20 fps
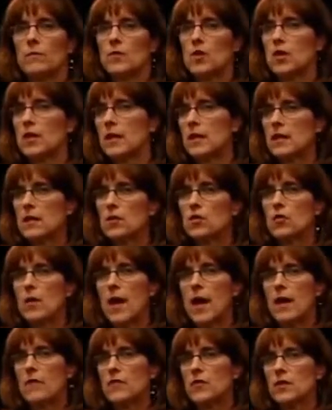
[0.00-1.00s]
turning in a
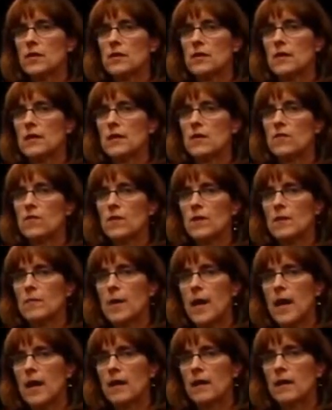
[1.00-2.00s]
draft and getting
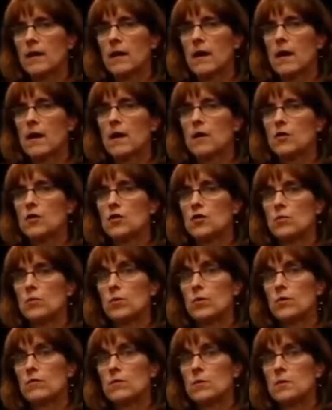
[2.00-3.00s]
feedback uh,
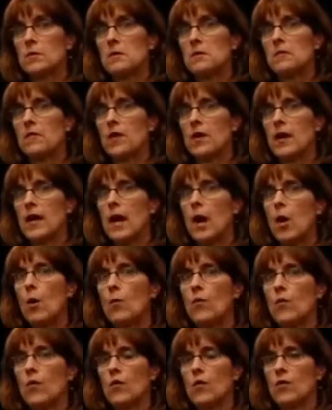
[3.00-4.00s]
should prove to be very
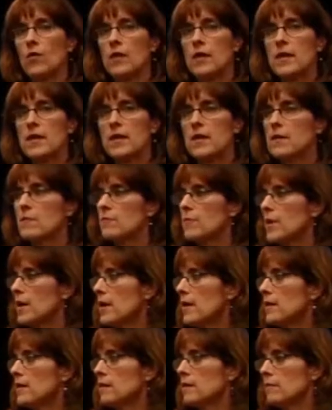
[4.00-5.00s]
helpful.
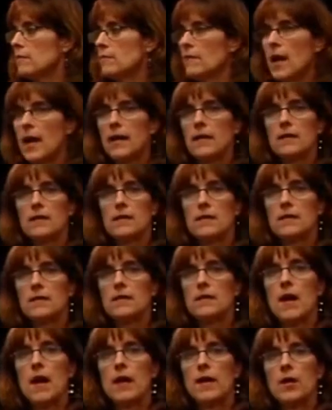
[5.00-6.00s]
But might
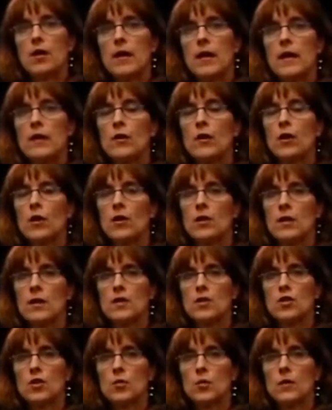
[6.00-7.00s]
not hurt
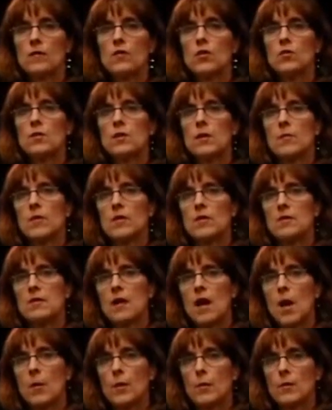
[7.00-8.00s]
to review some of these
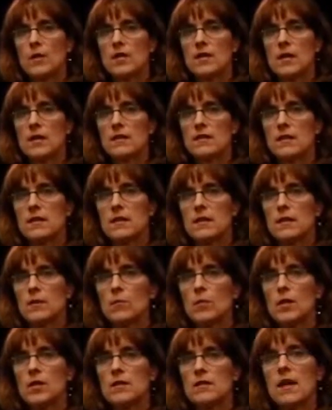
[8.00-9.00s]
common mistakes
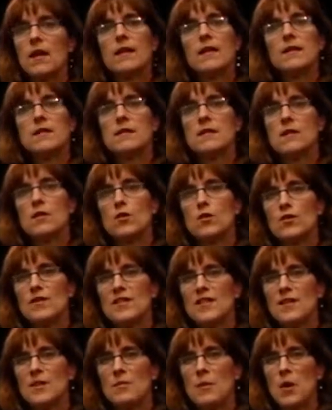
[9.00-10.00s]
again because I continue to
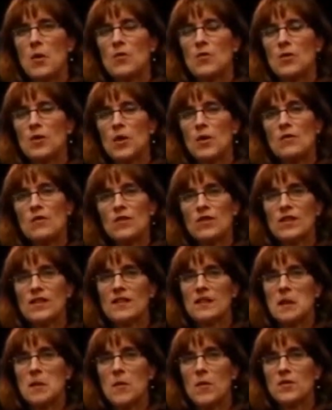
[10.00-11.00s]
see them over and over
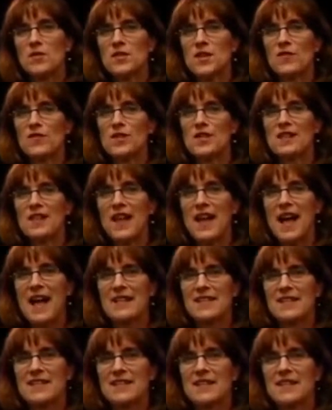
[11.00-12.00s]
again in almost every
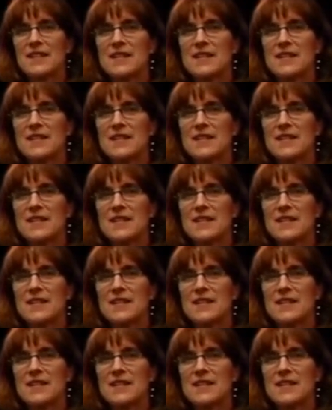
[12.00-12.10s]
class.